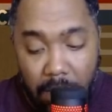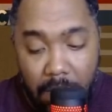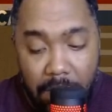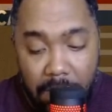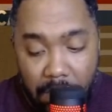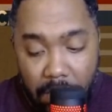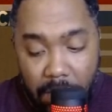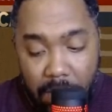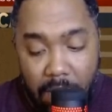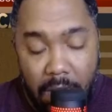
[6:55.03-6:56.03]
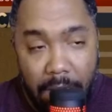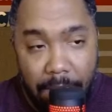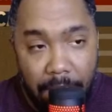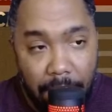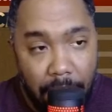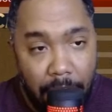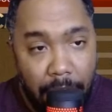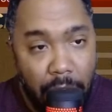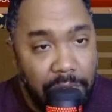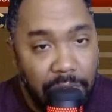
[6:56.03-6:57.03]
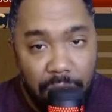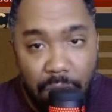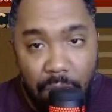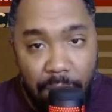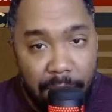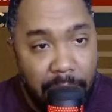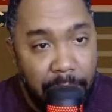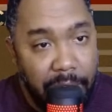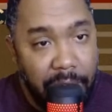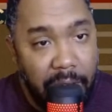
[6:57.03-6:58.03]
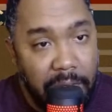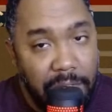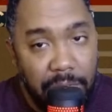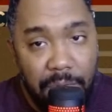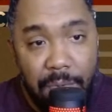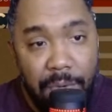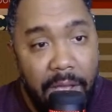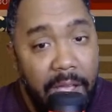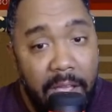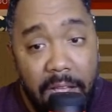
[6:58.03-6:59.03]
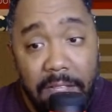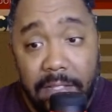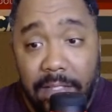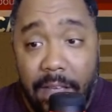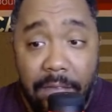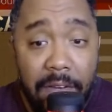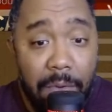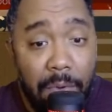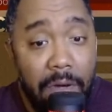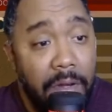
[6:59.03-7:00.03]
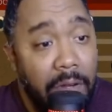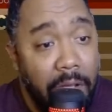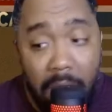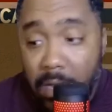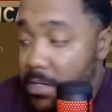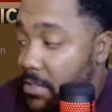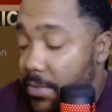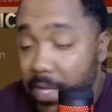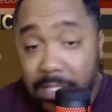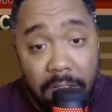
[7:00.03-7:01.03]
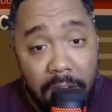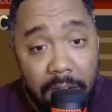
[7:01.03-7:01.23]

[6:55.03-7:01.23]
Then our post control, we want to put that to 71. That's going to give